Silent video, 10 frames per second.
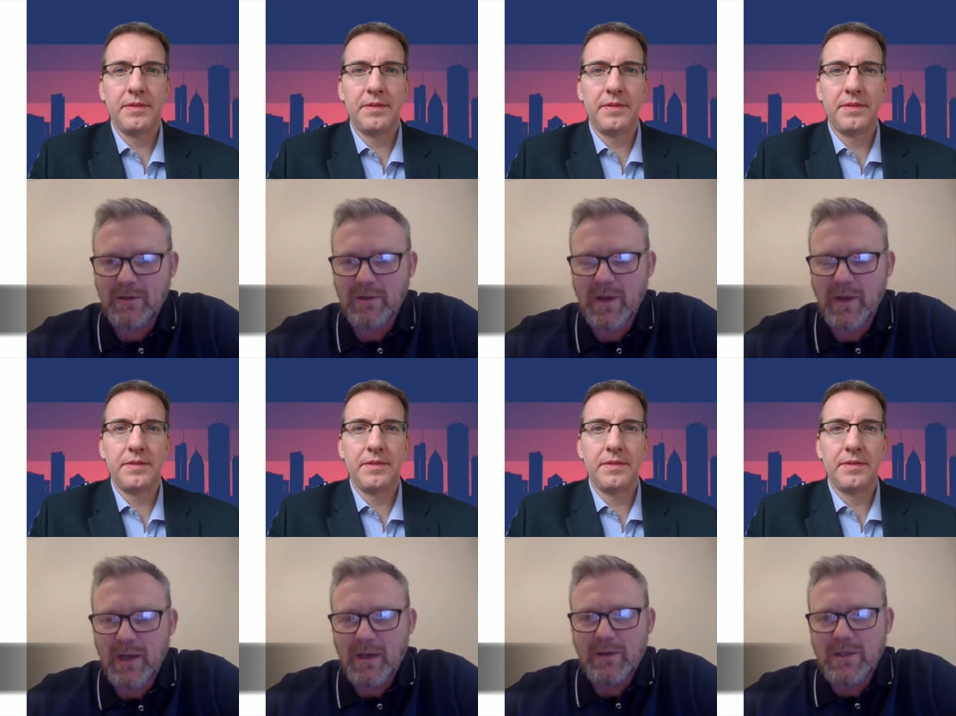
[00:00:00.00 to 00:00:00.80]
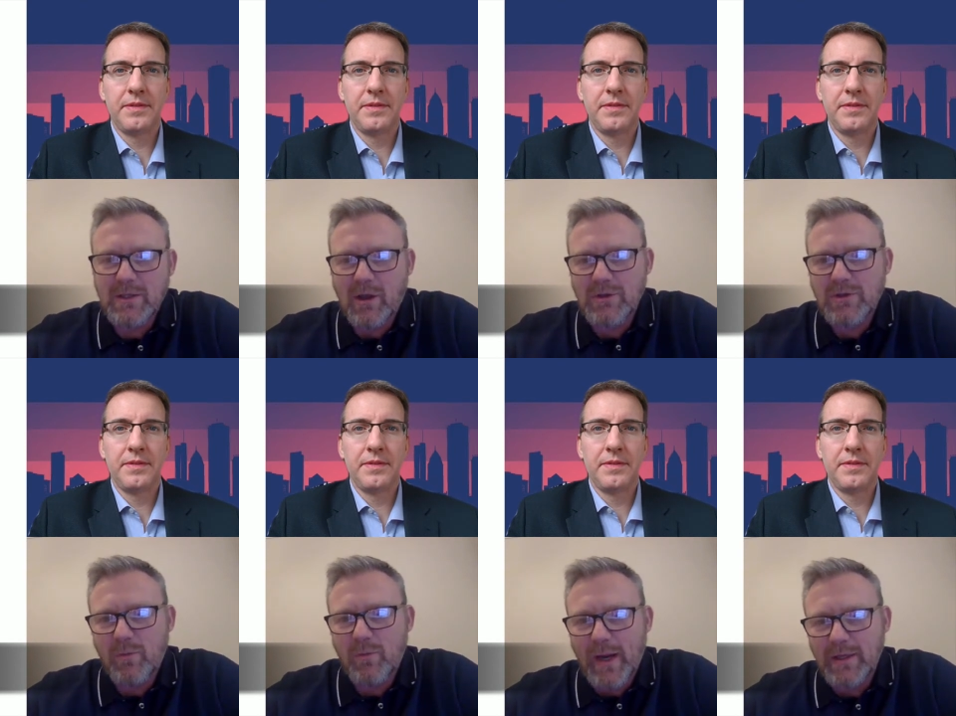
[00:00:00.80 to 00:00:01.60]
Speaker 1: So there's lots of
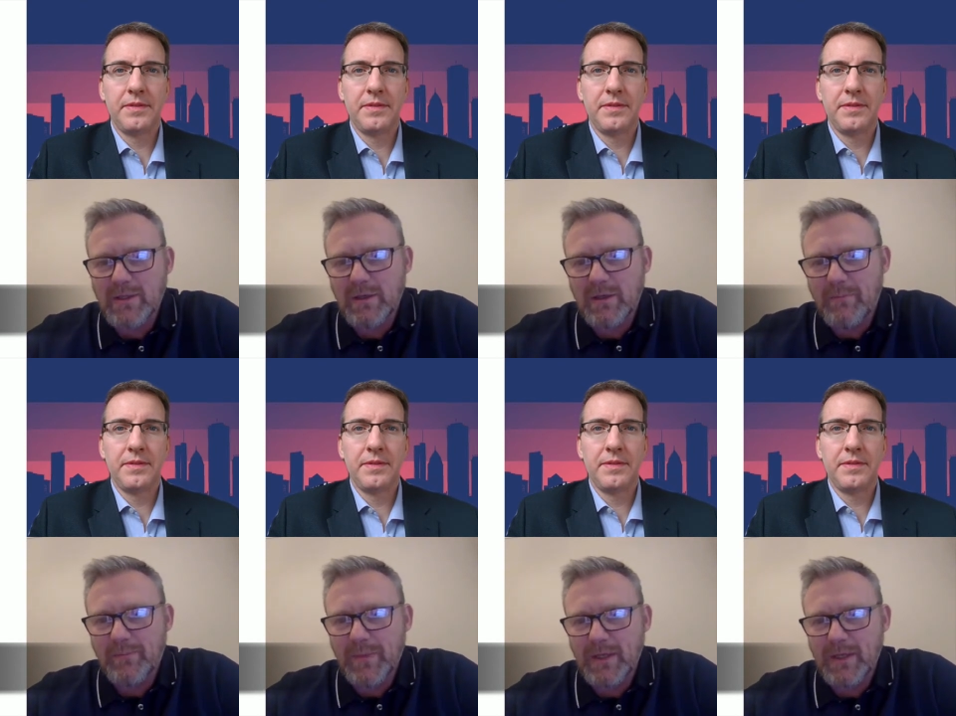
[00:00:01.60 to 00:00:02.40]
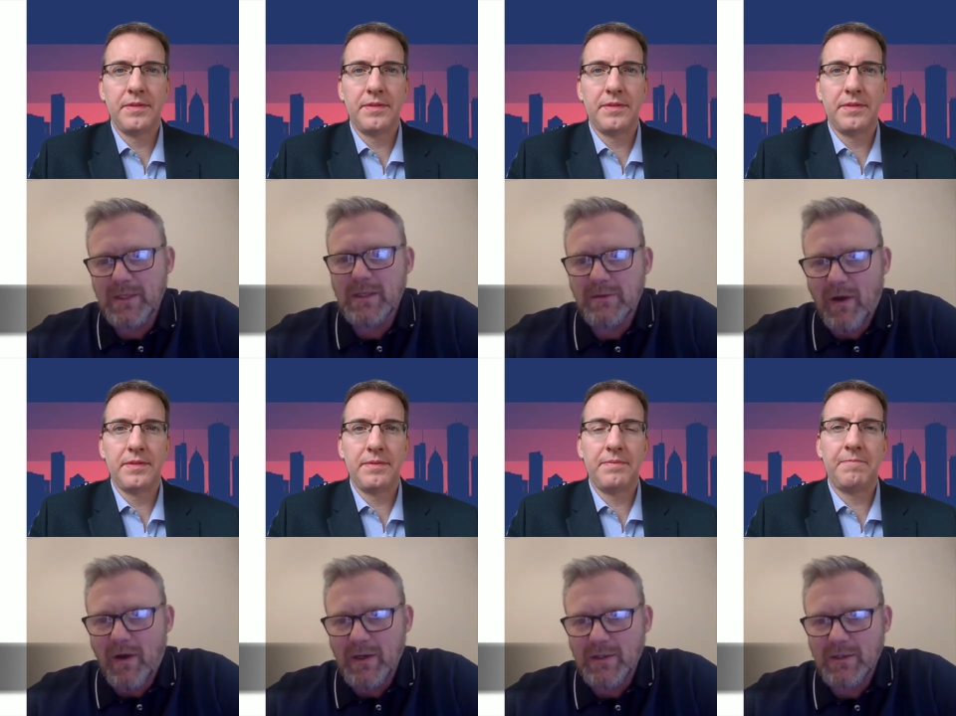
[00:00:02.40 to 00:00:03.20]
ways to
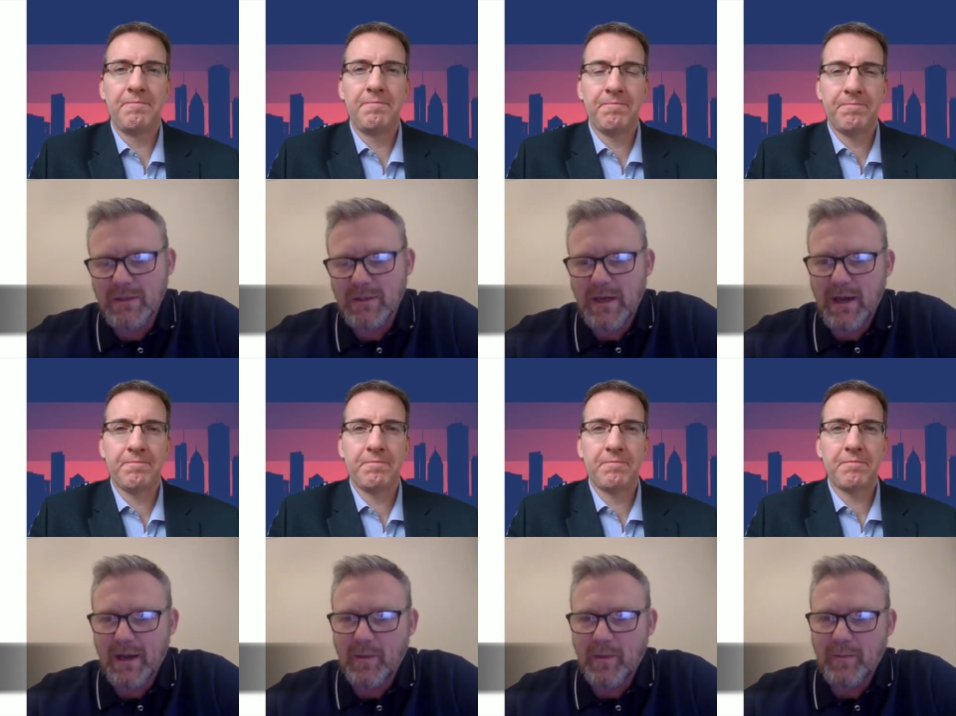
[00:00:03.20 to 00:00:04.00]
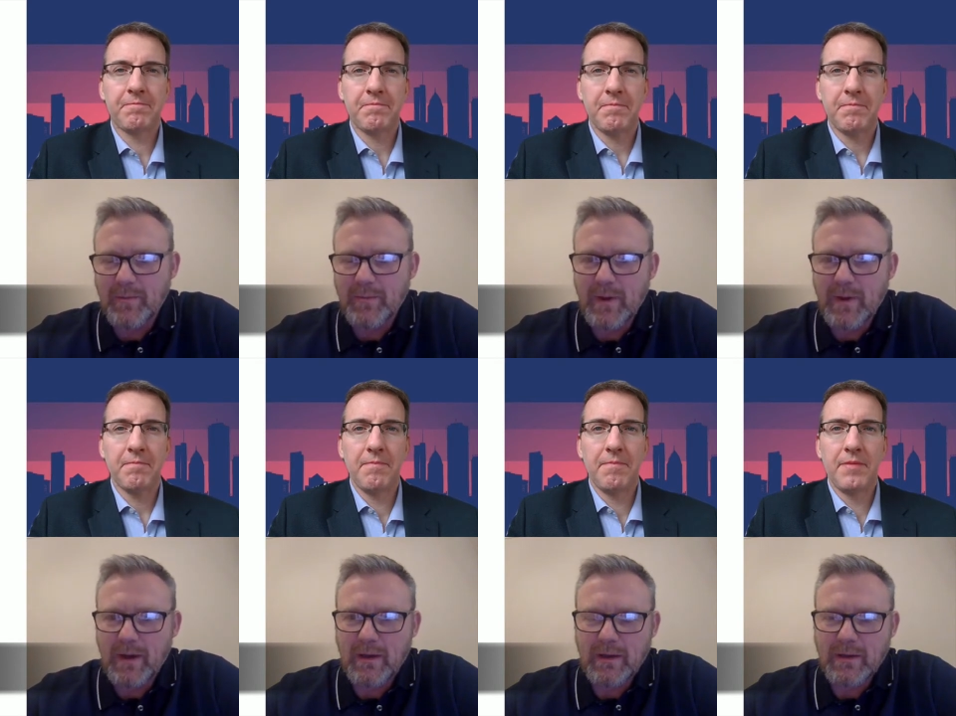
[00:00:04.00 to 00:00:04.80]
incentivize um, uh,
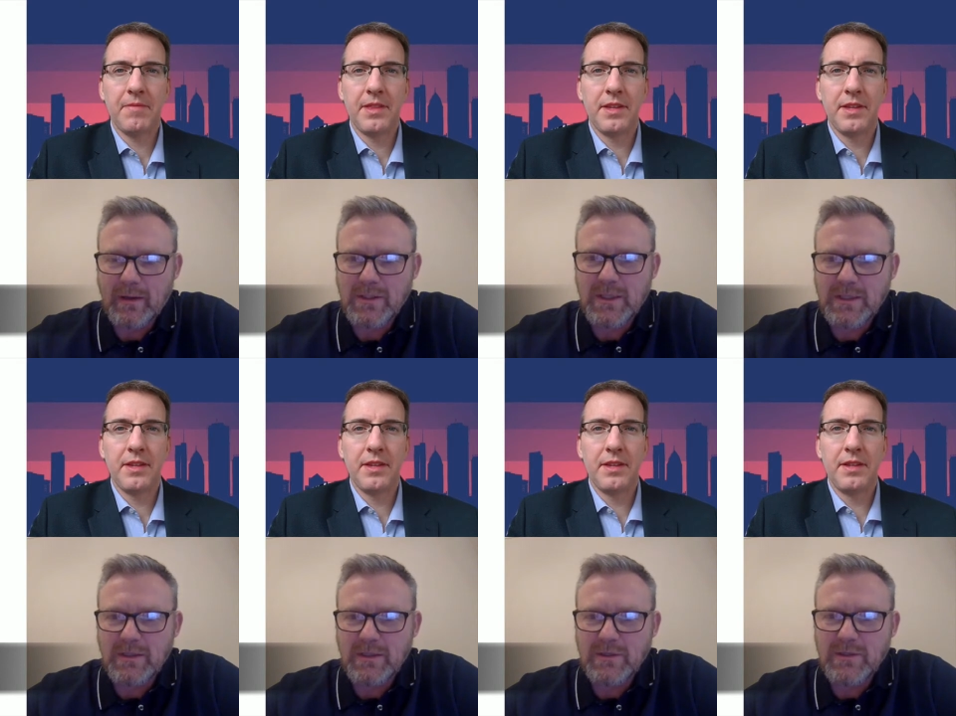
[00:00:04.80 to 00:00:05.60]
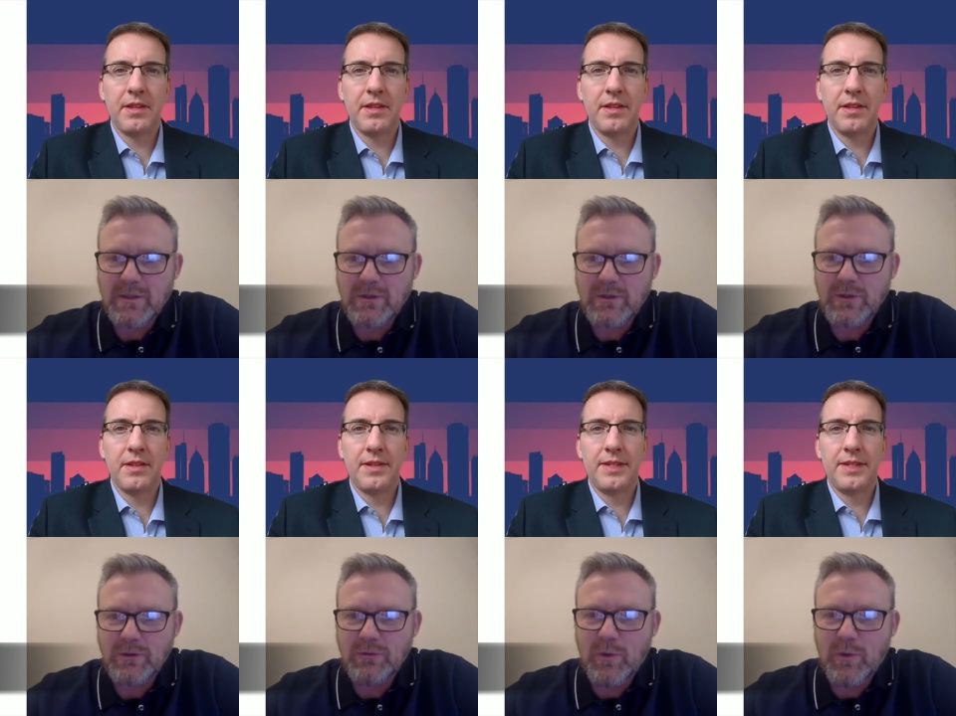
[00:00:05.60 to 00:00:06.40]
uh citizens to to
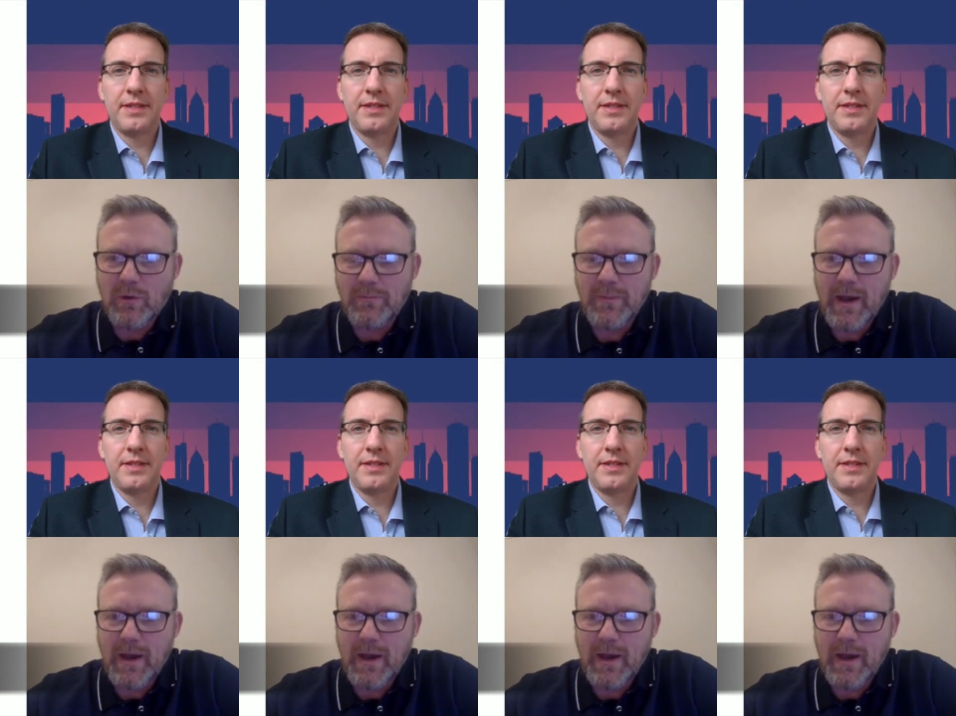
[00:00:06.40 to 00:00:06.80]
do more.